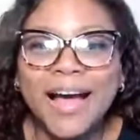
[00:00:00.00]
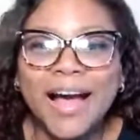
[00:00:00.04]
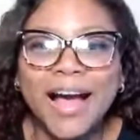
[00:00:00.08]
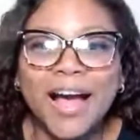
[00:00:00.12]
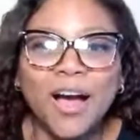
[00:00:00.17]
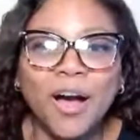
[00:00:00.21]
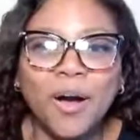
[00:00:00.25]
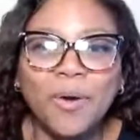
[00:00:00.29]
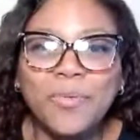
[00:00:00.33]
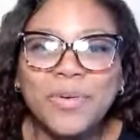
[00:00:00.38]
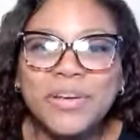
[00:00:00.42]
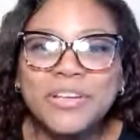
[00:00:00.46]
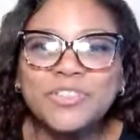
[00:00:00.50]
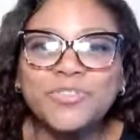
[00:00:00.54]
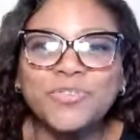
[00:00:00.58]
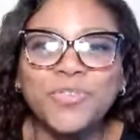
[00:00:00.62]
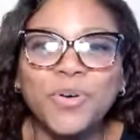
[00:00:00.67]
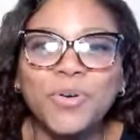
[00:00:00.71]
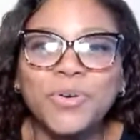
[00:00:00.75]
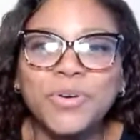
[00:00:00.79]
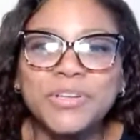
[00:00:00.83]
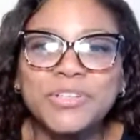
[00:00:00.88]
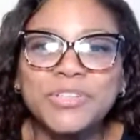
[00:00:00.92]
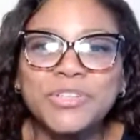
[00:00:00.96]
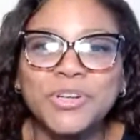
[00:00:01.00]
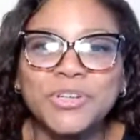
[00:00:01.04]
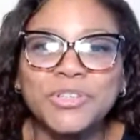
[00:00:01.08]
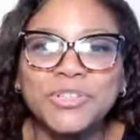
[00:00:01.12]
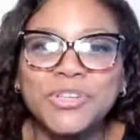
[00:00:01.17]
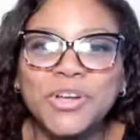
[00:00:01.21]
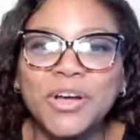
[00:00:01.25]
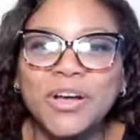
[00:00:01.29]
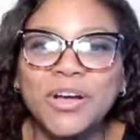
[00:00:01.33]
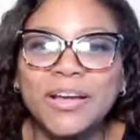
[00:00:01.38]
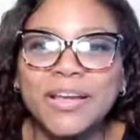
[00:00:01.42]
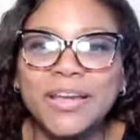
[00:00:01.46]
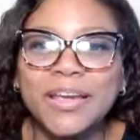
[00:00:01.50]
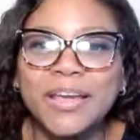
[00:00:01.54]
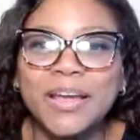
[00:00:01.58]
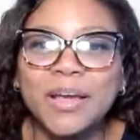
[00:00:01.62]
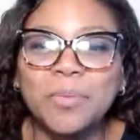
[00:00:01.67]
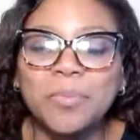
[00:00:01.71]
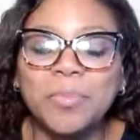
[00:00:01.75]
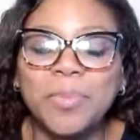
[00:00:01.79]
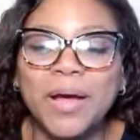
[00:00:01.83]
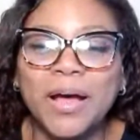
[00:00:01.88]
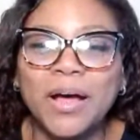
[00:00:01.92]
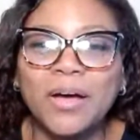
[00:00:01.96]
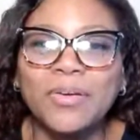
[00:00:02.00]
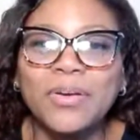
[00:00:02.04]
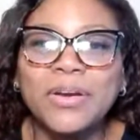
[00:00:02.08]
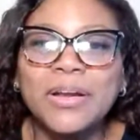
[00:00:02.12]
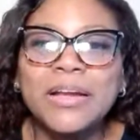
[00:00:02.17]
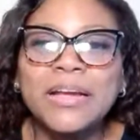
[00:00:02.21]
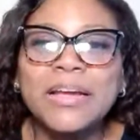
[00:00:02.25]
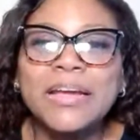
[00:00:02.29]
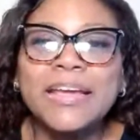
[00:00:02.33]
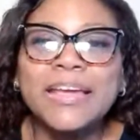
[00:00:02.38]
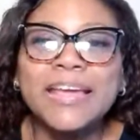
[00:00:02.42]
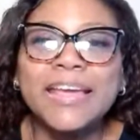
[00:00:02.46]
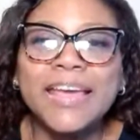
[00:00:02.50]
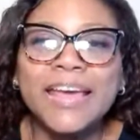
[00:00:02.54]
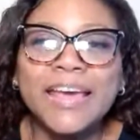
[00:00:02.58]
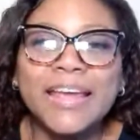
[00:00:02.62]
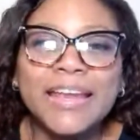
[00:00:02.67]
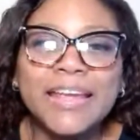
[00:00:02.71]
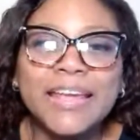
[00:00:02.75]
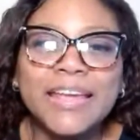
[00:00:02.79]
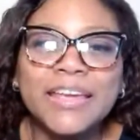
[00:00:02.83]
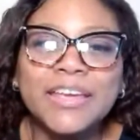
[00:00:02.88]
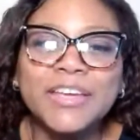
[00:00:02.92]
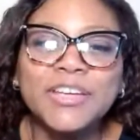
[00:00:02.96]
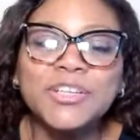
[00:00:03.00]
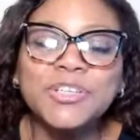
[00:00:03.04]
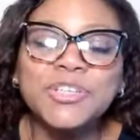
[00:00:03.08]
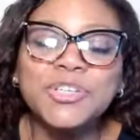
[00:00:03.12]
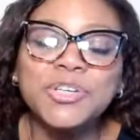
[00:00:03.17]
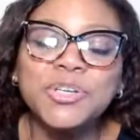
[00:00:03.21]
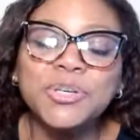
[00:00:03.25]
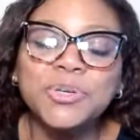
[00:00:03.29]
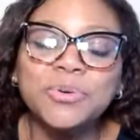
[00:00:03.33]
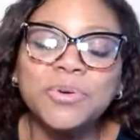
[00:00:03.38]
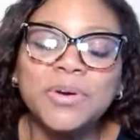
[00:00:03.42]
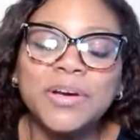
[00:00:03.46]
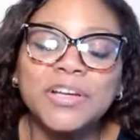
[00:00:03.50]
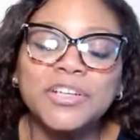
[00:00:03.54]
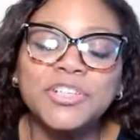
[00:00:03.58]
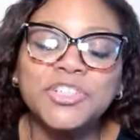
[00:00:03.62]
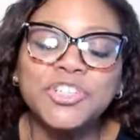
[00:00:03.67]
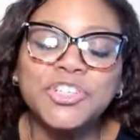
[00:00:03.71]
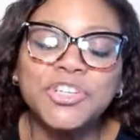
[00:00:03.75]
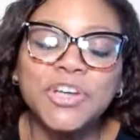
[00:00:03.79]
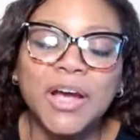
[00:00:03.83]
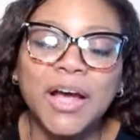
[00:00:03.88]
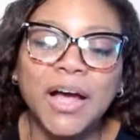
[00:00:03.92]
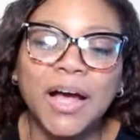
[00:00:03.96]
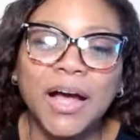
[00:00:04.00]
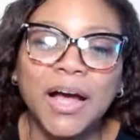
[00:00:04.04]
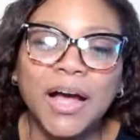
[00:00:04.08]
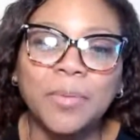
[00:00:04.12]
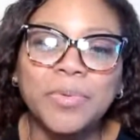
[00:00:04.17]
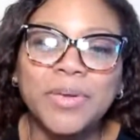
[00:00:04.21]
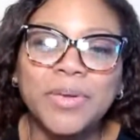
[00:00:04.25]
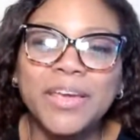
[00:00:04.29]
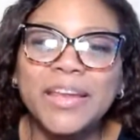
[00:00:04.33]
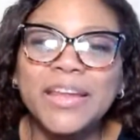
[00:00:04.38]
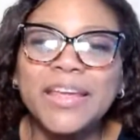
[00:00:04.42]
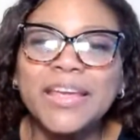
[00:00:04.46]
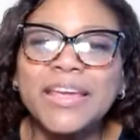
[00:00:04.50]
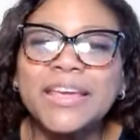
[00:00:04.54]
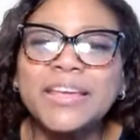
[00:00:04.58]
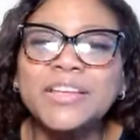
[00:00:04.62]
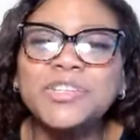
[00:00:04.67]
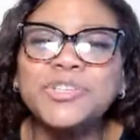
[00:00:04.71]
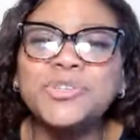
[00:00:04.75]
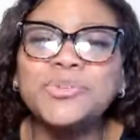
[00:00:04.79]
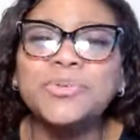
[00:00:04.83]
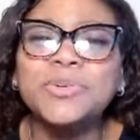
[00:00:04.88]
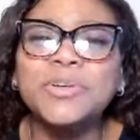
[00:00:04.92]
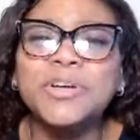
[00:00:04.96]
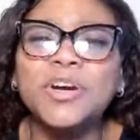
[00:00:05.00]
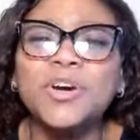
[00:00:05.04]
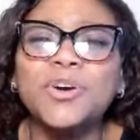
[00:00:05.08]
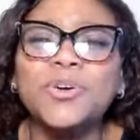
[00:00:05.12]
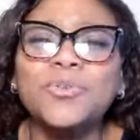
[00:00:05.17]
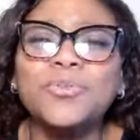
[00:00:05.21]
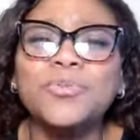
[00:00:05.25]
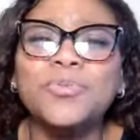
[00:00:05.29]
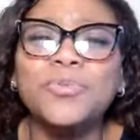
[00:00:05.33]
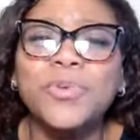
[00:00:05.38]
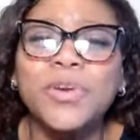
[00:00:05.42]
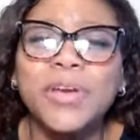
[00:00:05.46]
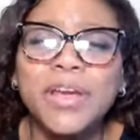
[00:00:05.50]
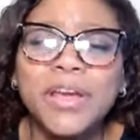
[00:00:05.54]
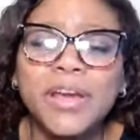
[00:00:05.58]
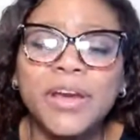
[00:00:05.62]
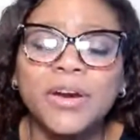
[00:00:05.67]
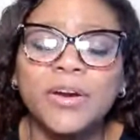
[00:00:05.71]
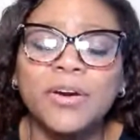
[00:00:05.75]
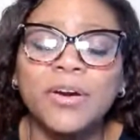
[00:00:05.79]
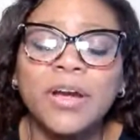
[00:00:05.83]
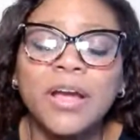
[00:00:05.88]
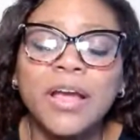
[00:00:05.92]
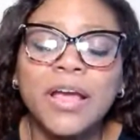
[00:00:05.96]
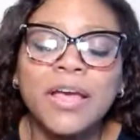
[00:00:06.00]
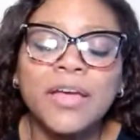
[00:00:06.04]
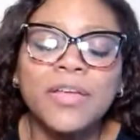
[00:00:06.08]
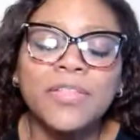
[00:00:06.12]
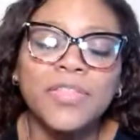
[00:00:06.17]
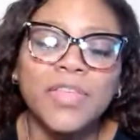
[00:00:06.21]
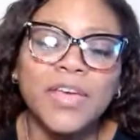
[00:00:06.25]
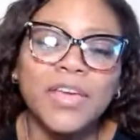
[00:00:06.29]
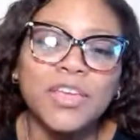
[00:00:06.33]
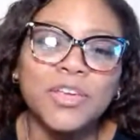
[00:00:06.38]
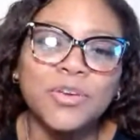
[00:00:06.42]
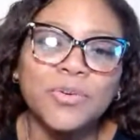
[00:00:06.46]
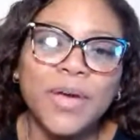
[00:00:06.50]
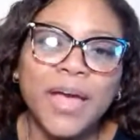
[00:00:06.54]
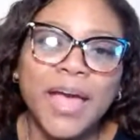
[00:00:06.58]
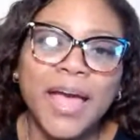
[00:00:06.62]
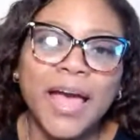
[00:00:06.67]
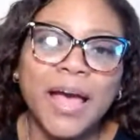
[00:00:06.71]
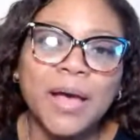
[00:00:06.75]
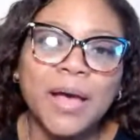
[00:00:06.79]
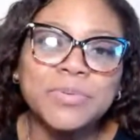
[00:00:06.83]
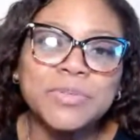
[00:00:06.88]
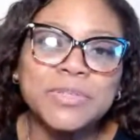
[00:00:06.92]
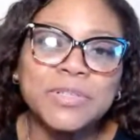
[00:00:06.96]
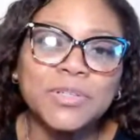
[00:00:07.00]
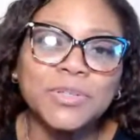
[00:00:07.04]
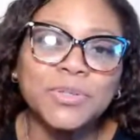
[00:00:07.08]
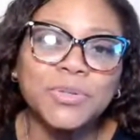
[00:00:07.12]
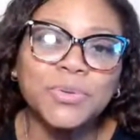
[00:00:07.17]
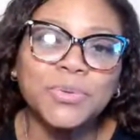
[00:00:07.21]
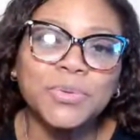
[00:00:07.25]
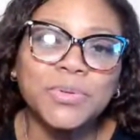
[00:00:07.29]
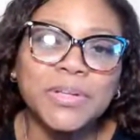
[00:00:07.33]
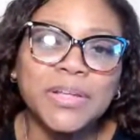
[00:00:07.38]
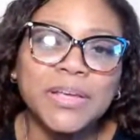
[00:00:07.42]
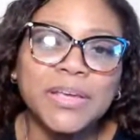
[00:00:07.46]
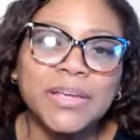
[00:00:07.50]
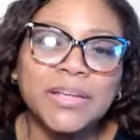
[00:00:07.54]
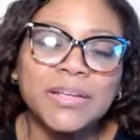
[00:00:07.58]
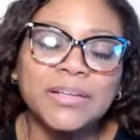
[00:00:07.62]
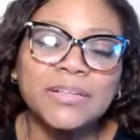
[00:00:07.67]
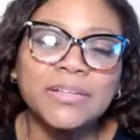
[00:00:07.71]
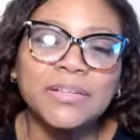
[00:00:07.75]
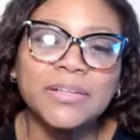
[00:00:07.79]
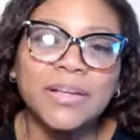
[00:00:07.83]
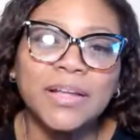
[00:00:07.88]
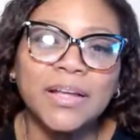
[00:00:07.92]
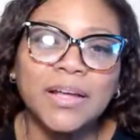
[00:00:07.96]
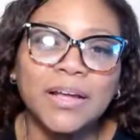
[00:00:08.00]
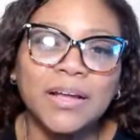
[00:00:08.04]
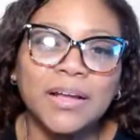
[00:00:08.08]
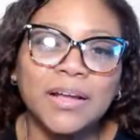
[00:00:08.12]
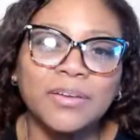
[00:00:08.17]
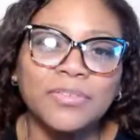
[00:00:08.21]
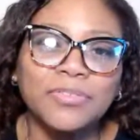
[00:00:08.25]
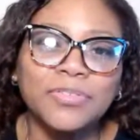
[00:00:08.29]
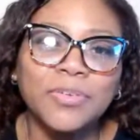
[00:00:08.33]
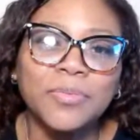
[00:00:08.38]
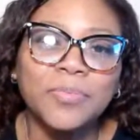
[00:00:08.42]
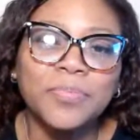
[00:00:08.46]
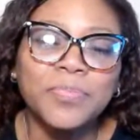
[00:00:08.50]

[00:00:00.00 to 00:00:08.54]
I always focus on talking about getting into a job, getting into a career that you absolutely love.